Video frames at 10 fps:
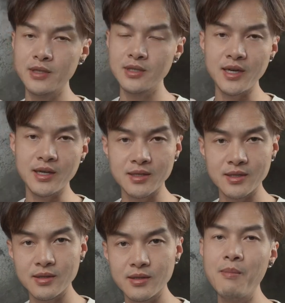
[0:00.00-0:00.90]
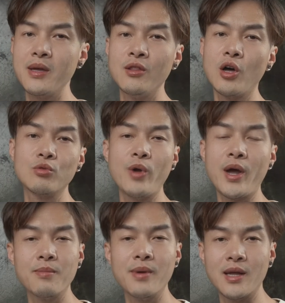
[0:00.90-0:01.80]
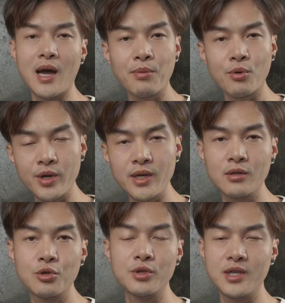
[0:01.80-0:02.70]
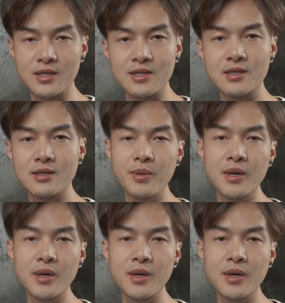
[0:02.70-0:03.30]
the 6, I may not recommend upgrading to this,